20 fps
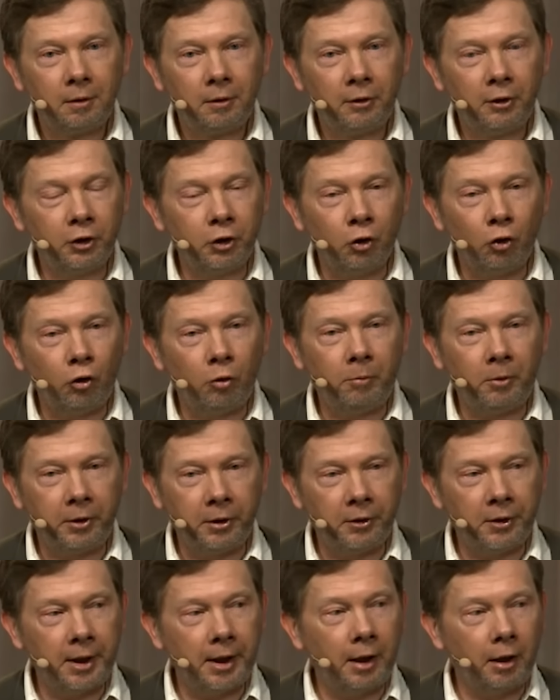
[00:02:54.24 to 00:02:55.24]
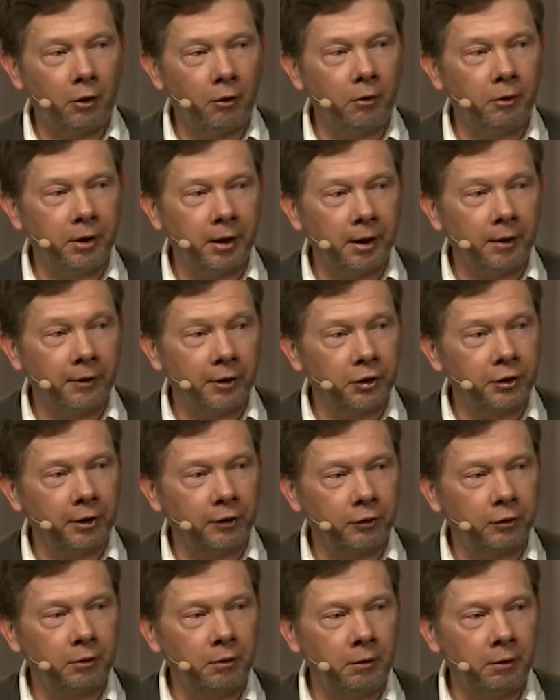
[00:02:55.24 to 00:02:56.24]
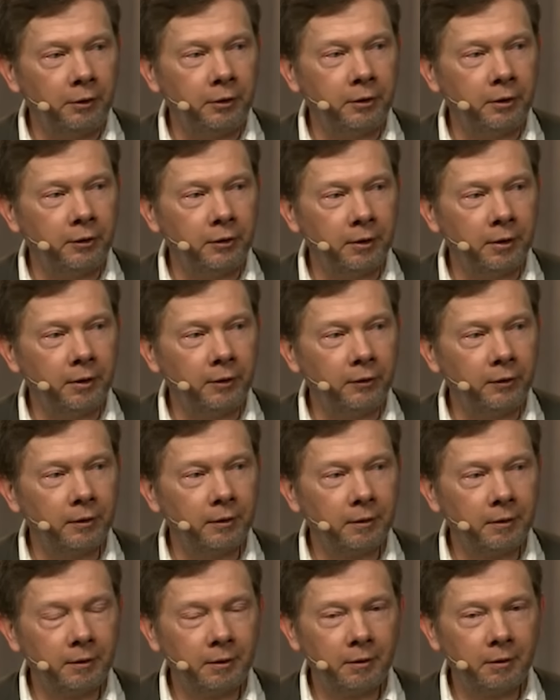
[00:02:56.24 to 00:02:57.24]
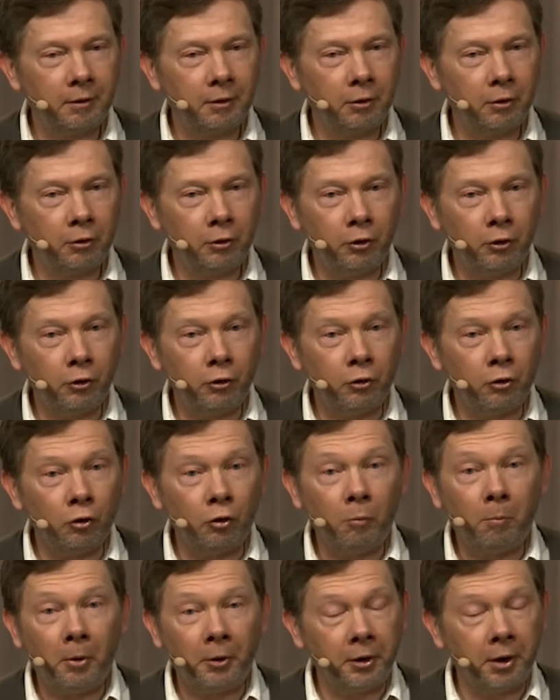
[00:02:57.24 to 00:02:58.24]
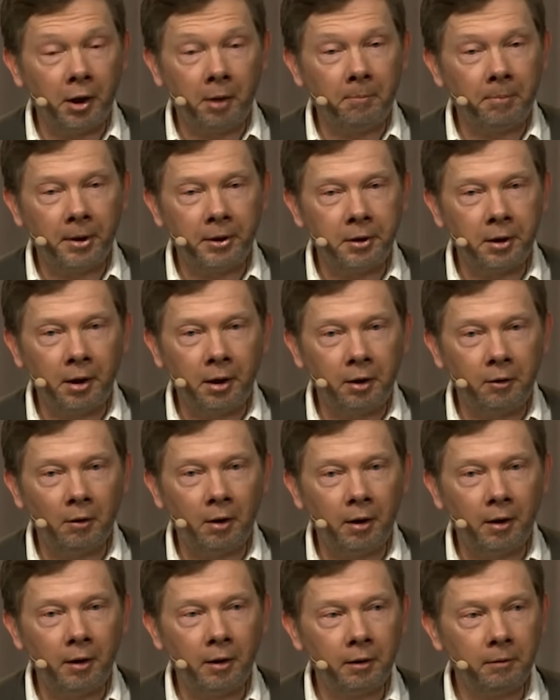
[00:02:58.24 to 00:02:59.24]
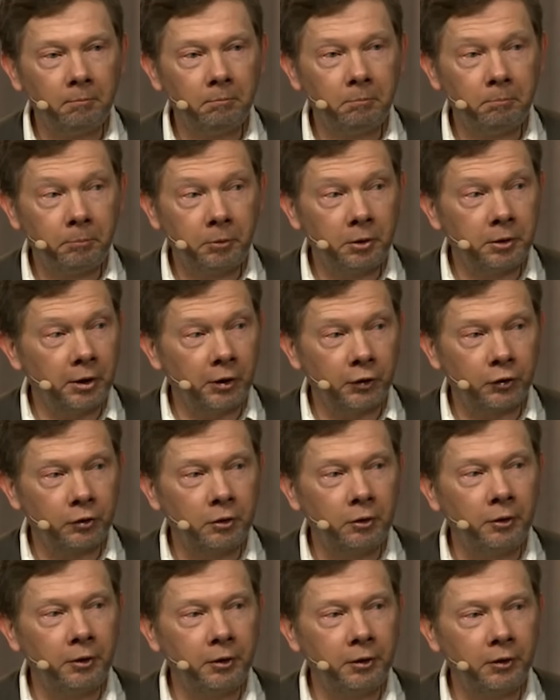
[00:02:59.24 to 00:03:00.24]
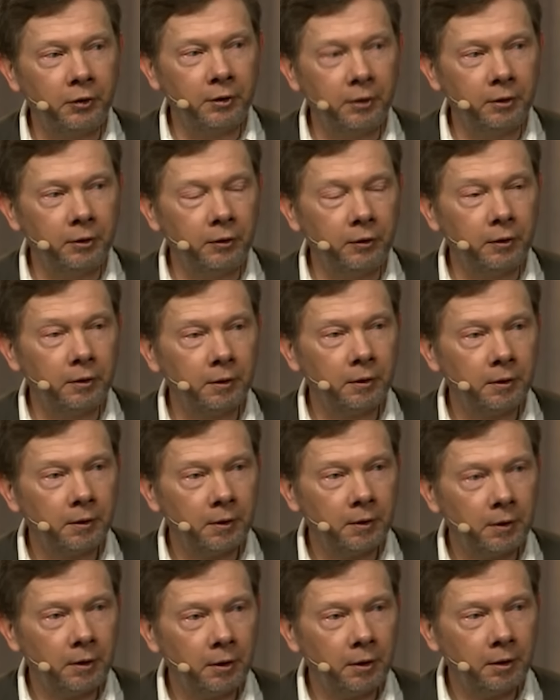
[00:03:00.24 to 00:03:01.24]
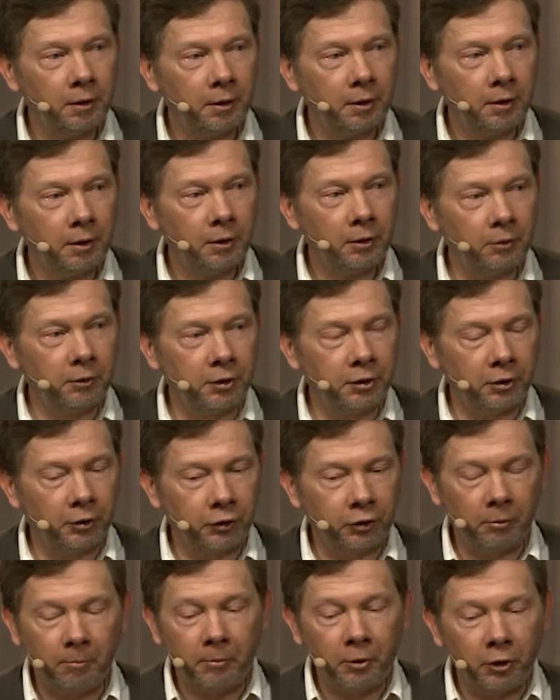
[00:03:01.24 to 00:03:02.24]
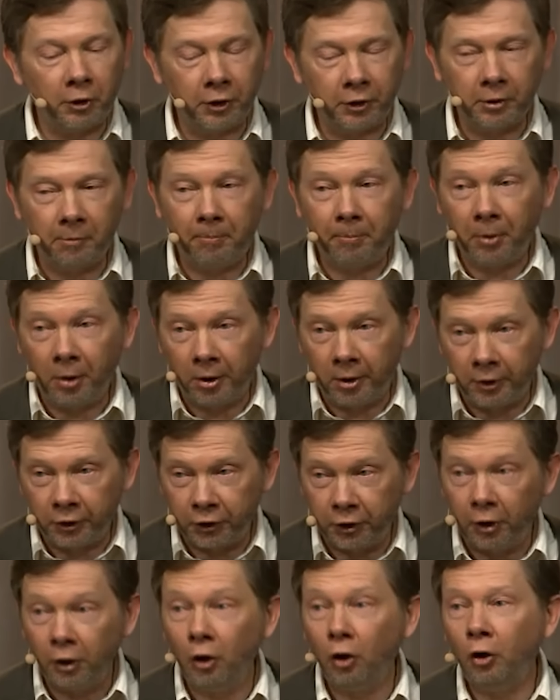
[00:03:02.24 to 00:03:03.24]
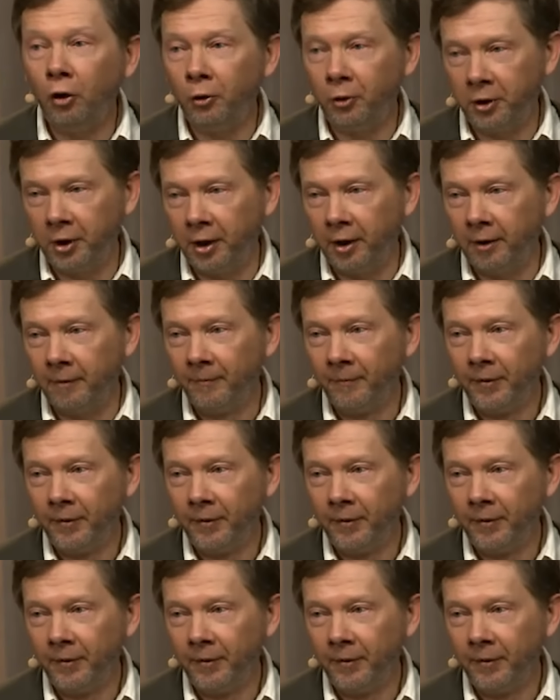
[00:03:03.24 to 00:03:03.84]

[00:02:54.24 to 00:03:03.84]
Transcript: there's nobody there looking, there's just consciousness. Nobody in particular, just consciousness. So it's not a, not a person looking.